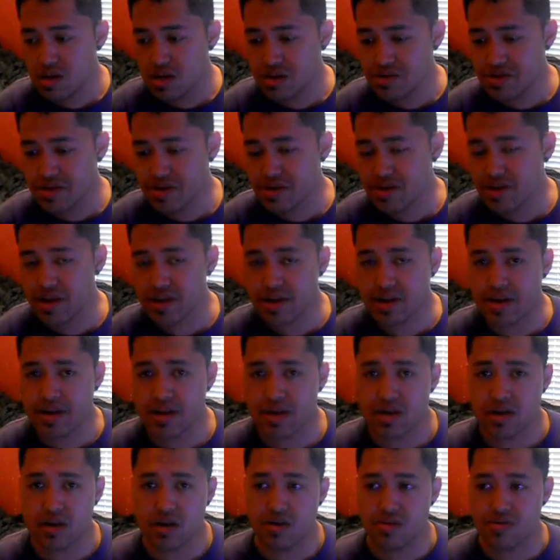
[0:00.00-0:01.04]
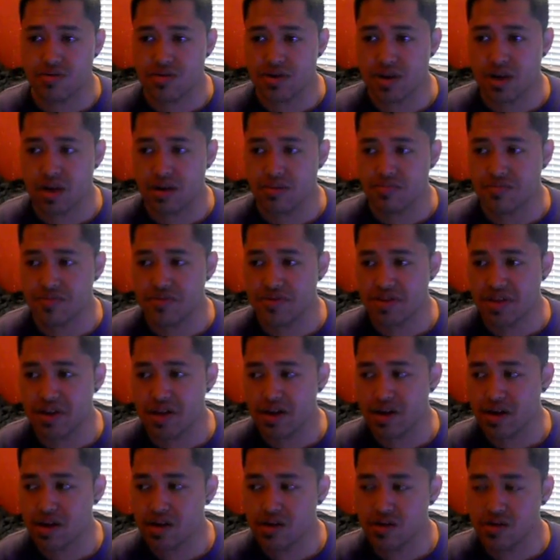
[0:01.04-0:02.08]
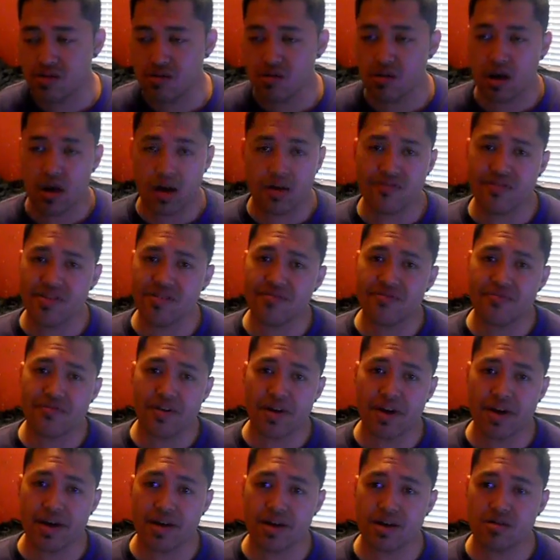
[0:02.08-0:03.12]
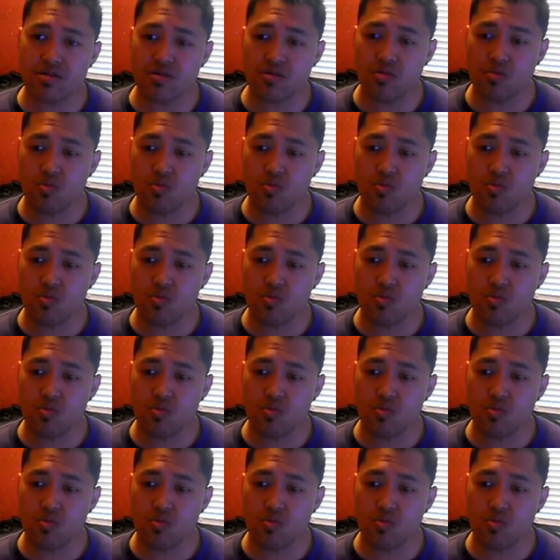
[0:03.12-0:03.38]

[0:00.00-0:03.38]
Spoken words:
Just like any other games, every fan